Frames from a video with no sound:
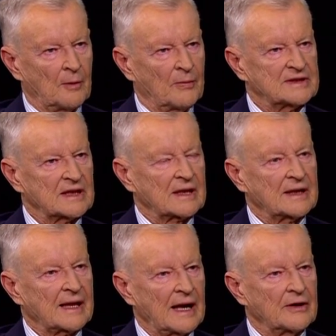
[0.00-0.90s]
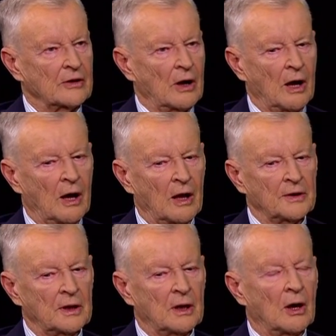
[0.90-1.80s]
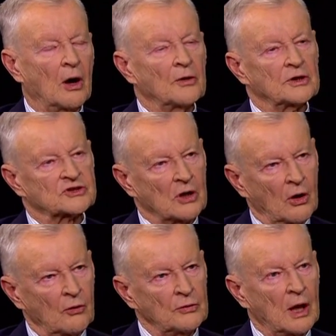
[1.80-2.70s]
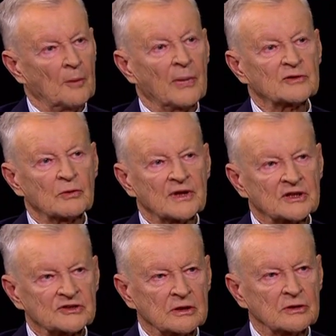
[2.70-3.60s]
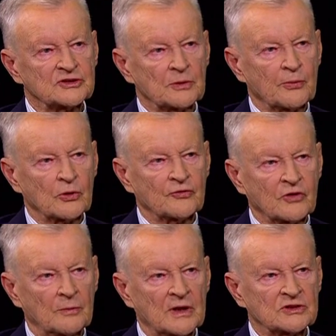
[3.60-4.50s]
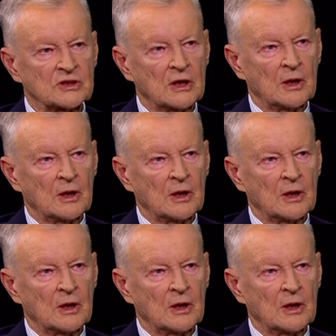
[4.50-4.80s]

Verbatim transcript: but that can carry on on its own, but with external support from hmm. us.